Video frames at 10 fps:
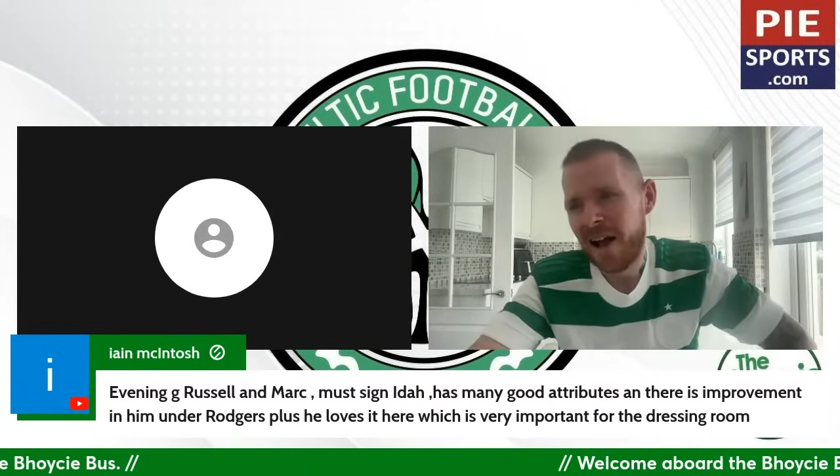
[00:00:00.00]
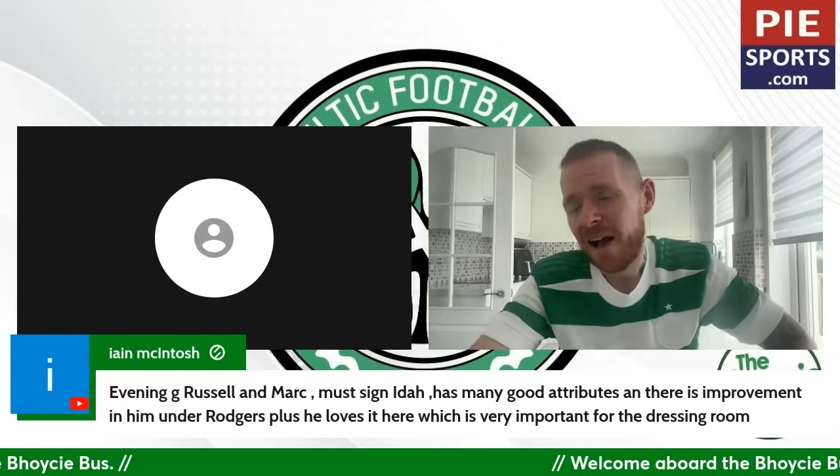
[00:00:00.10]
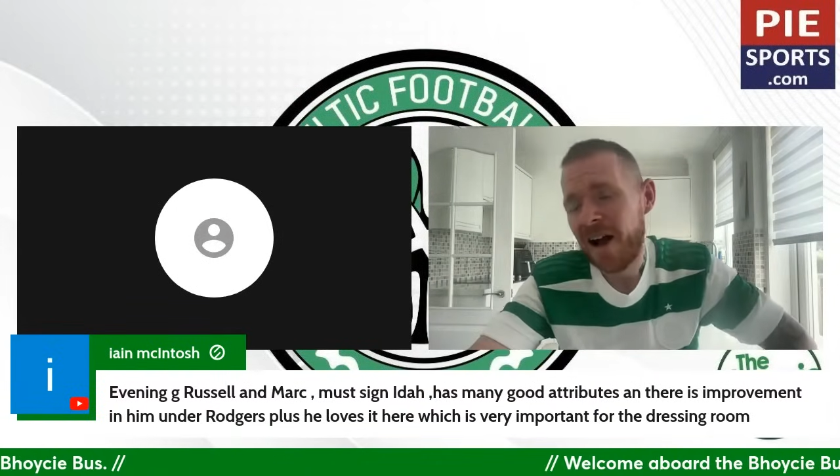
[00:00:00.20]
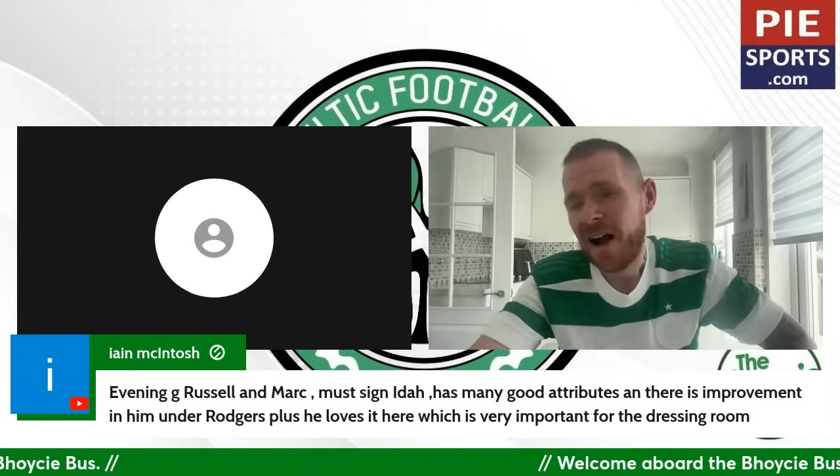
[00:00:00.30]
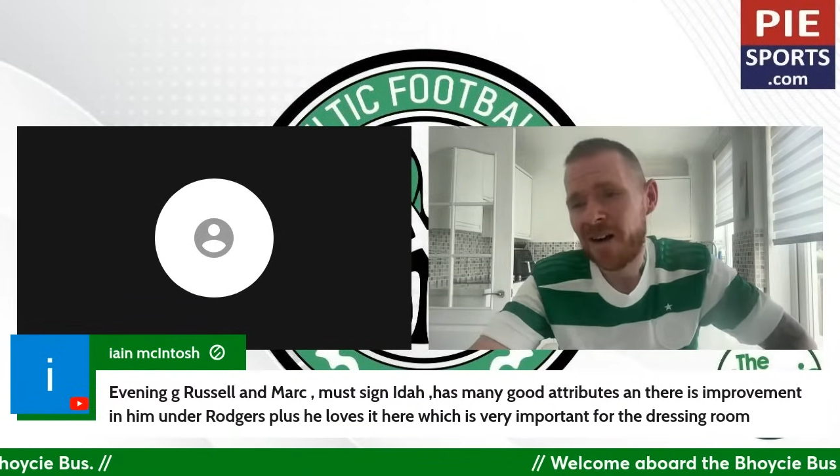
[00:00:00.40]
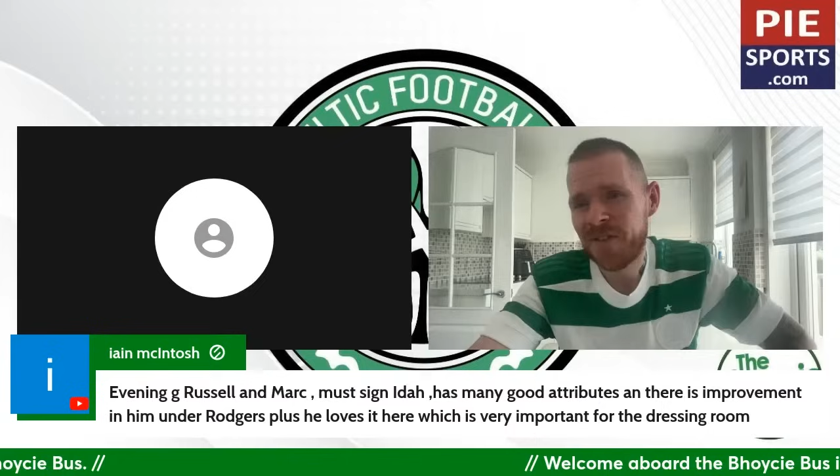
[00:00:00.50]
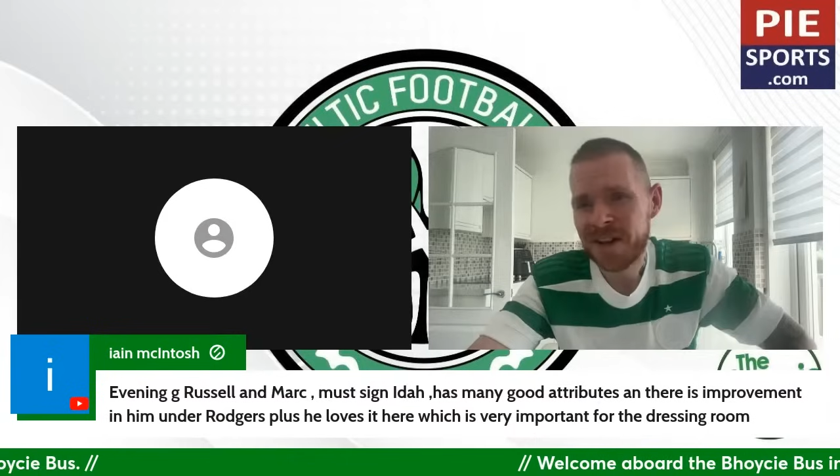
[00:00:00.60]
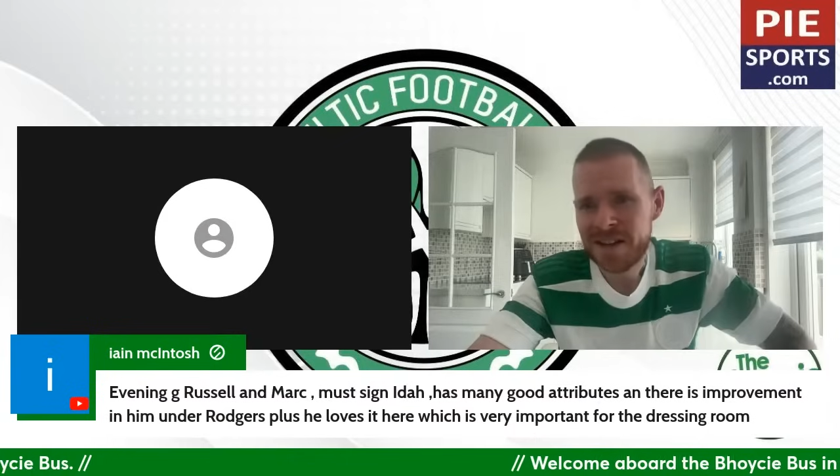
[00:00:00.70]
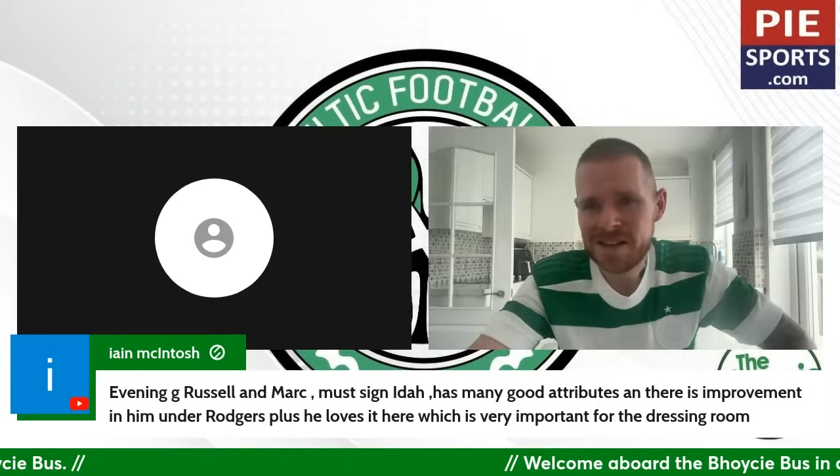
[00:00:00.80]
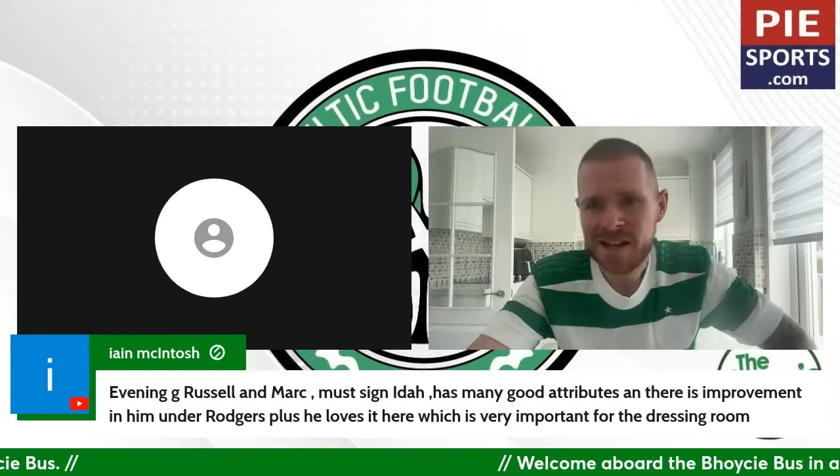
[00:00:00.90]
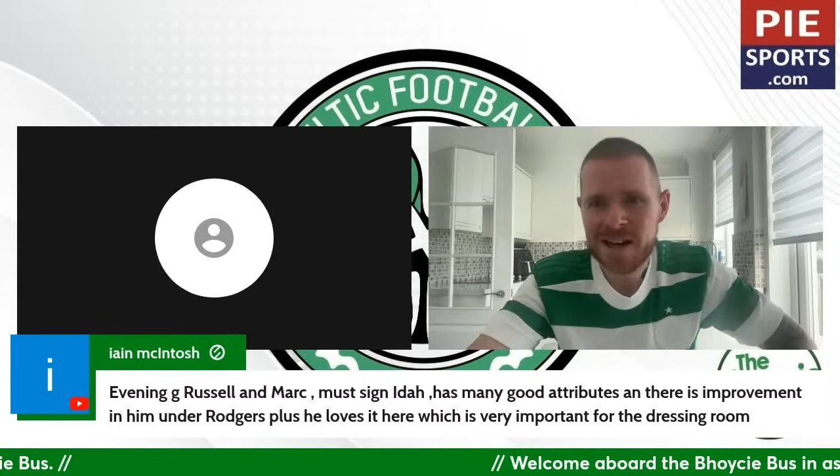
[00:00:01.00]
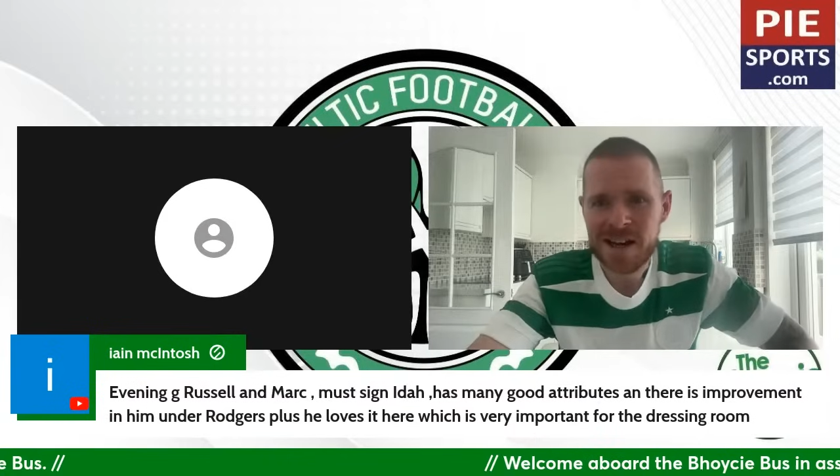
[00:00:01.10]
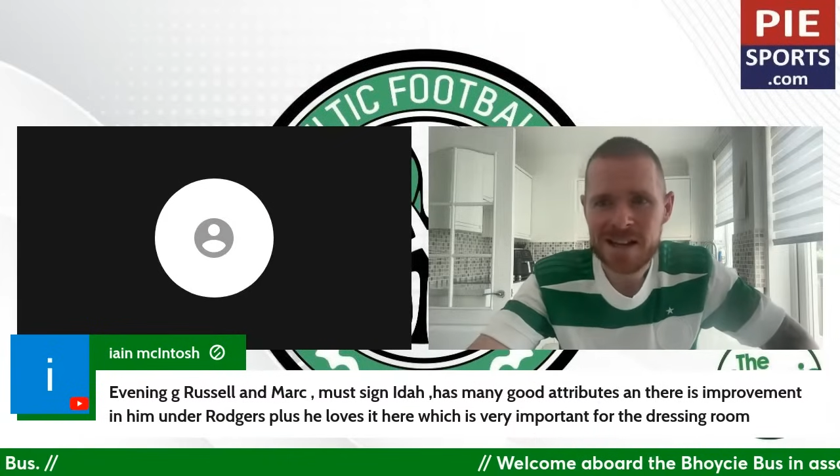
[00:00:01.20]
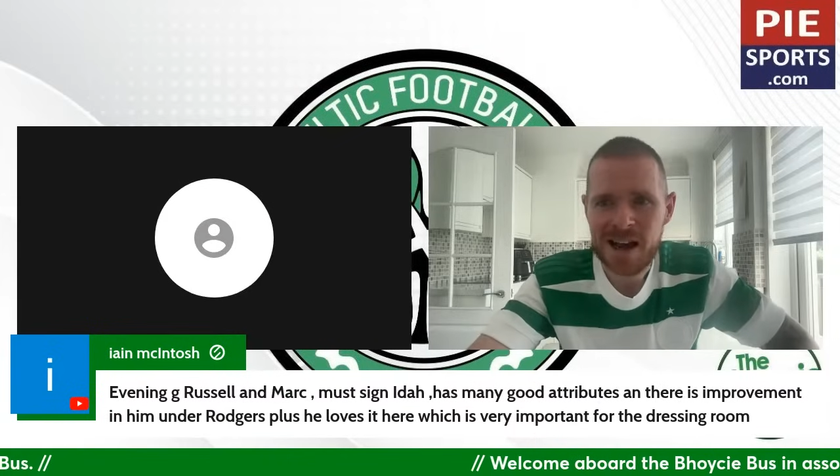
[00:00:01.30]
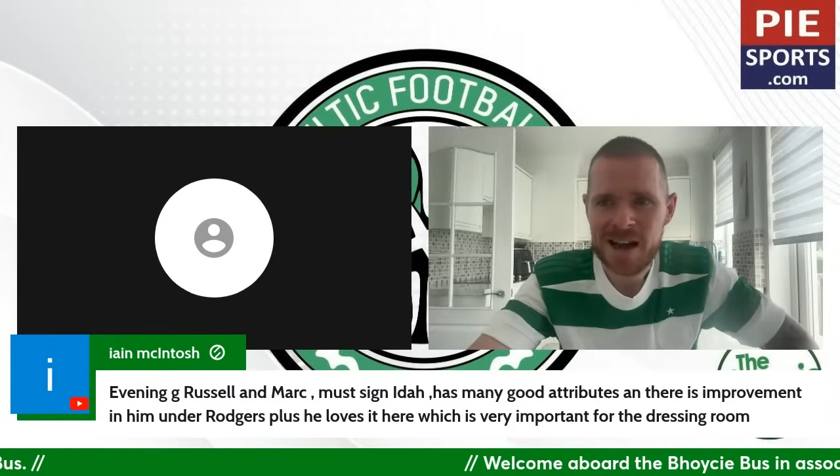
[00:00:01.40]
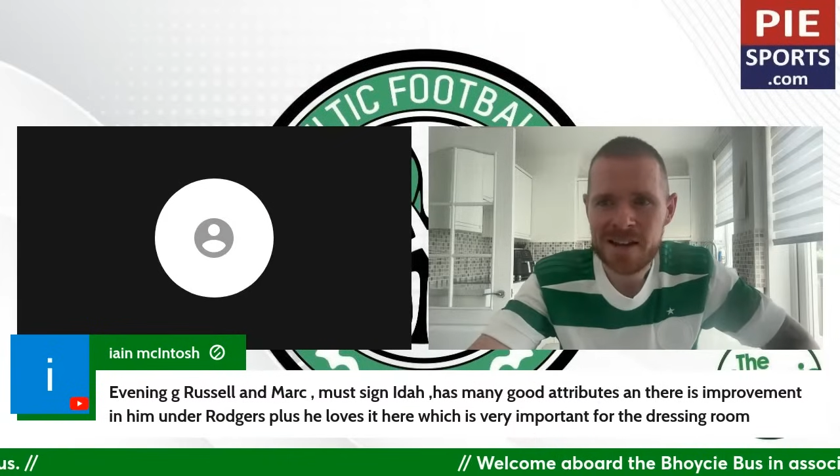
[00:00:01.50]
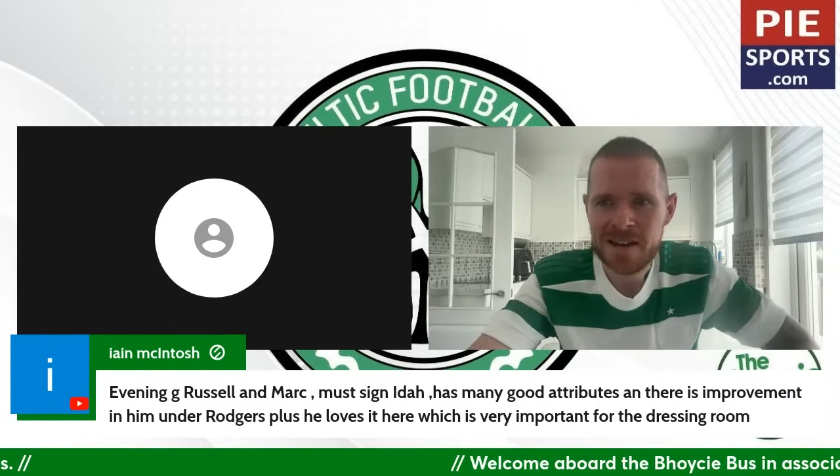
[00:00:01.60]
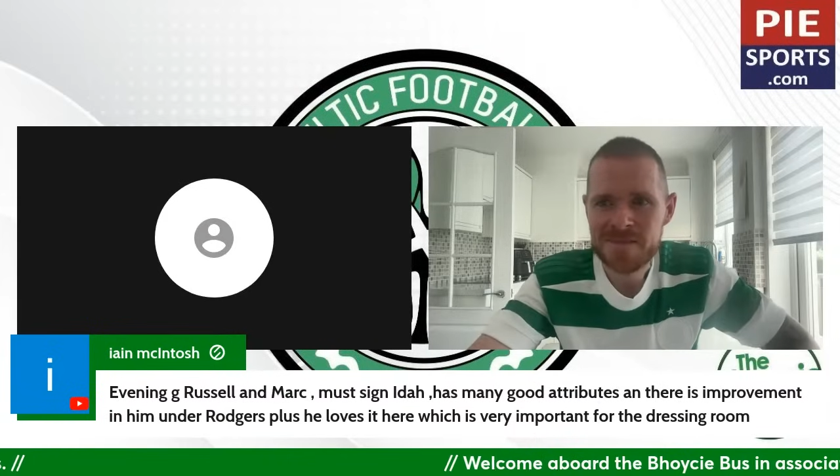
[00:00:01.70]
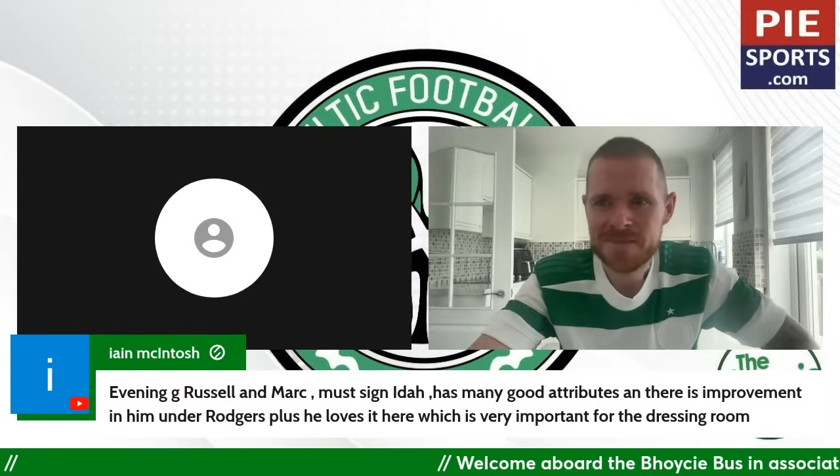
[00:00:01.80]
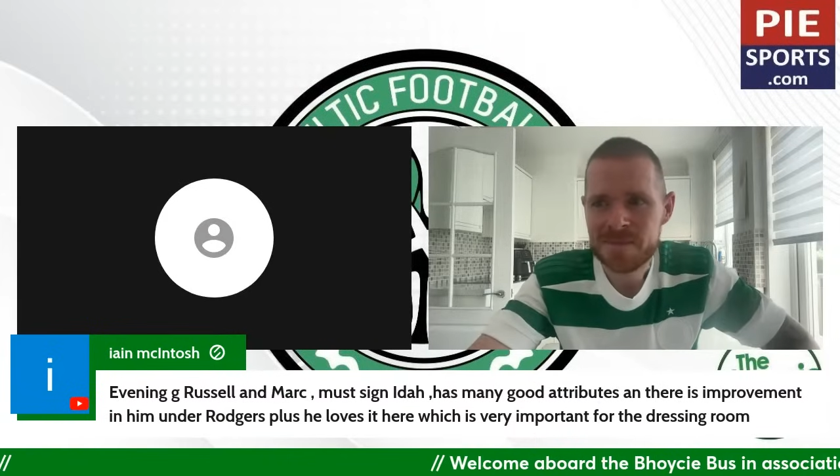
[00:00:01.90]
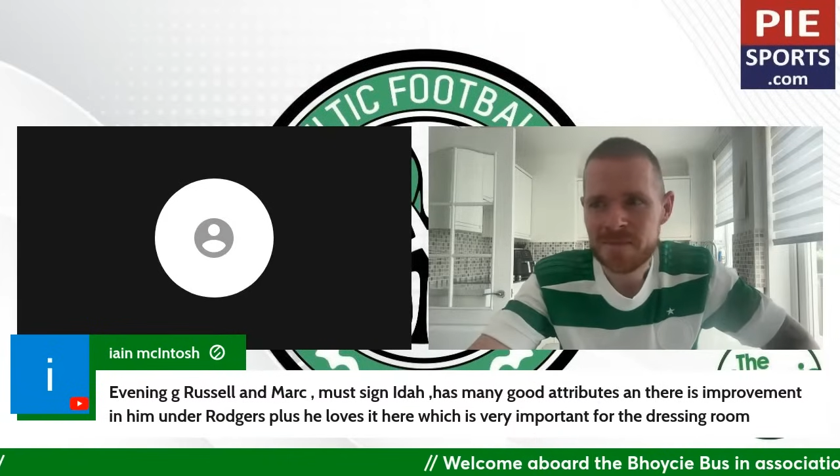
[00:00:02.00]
I think he's the kind of guy that